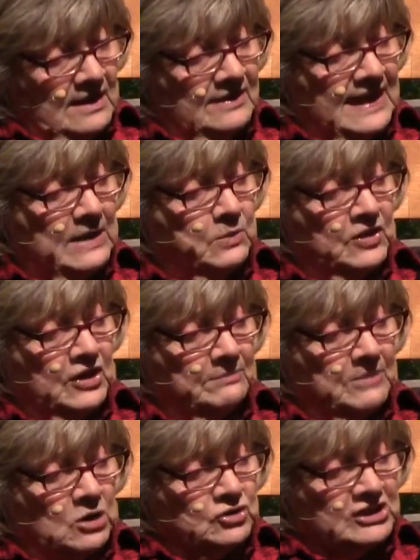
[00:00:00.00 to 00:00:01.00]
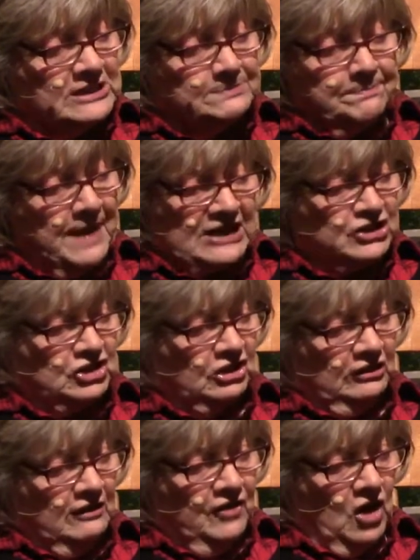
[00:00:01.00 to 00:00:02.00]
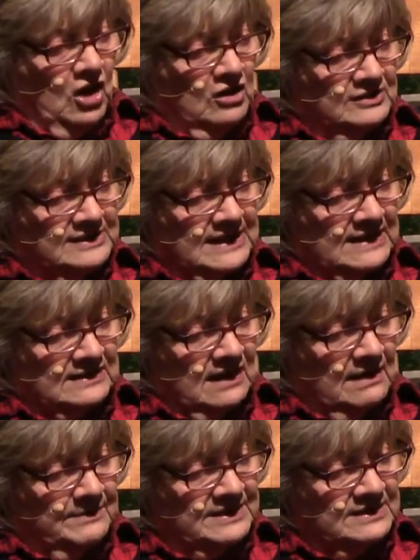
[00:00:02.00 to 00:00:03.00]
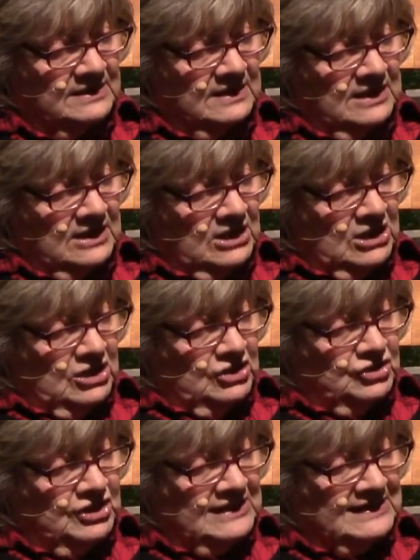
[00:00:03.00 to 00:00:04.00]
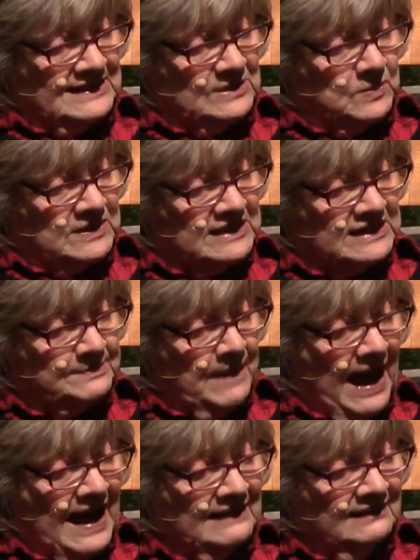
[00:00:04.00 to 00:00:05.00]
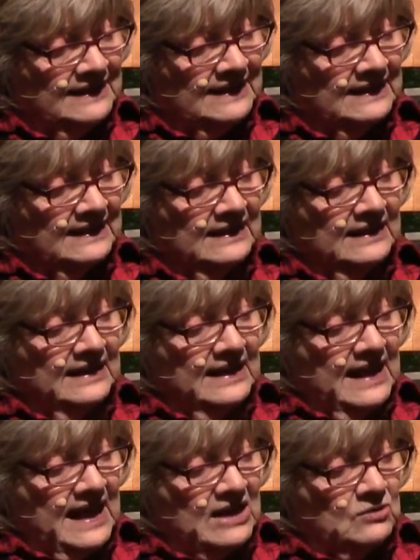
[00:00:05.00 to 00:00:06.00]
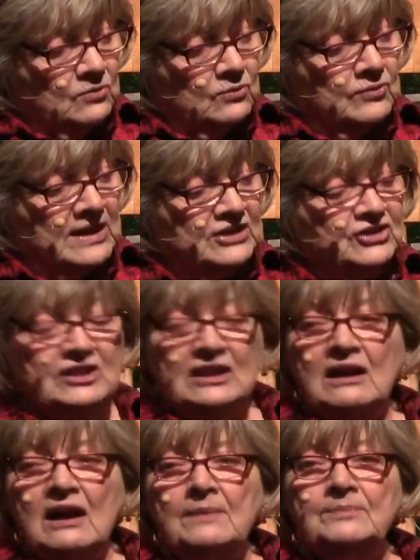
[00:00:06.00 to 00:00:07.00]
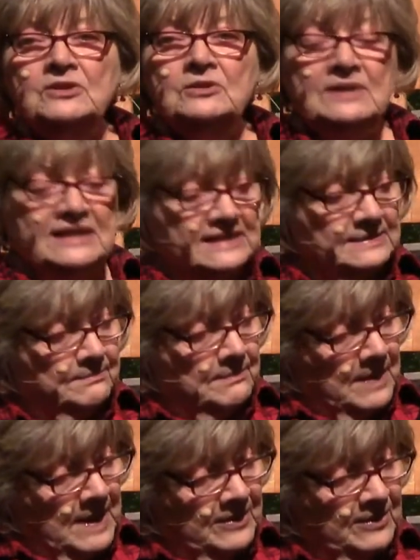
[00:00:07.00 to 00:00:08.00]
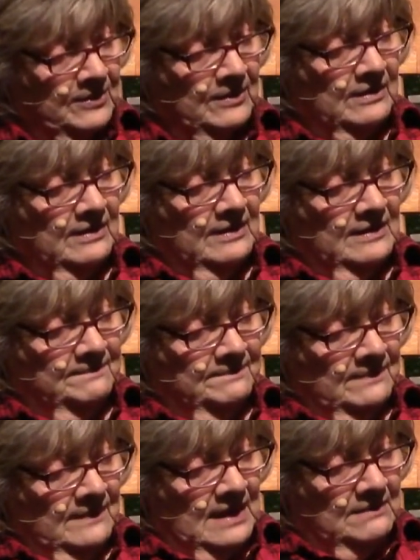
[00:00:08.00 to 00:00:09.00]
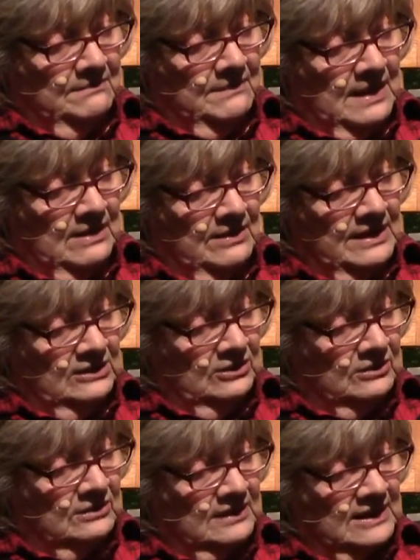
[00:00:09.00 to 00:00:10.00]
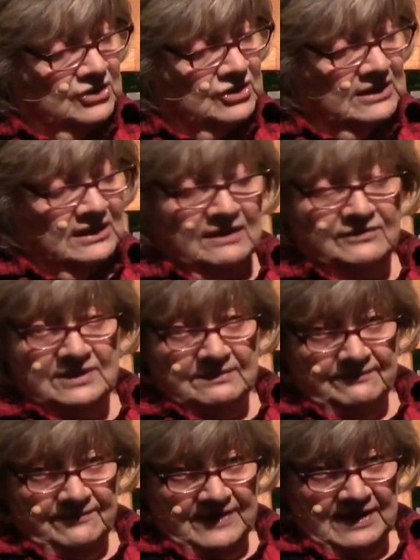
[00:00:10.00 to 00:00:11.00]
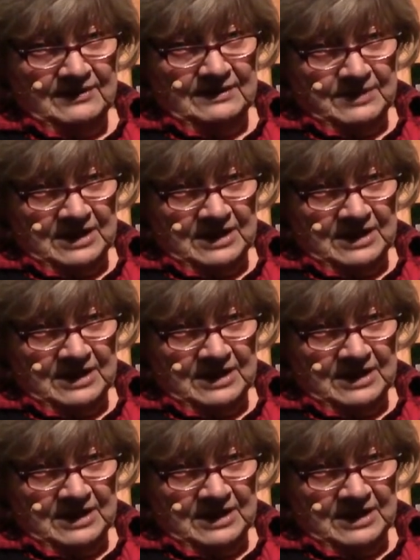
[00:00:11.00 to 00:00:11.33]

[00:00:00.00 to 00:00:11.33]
They were the most special of all, said Thomas. Jesus was smiling and reaching up to his mother, and Mary looked like she loved him very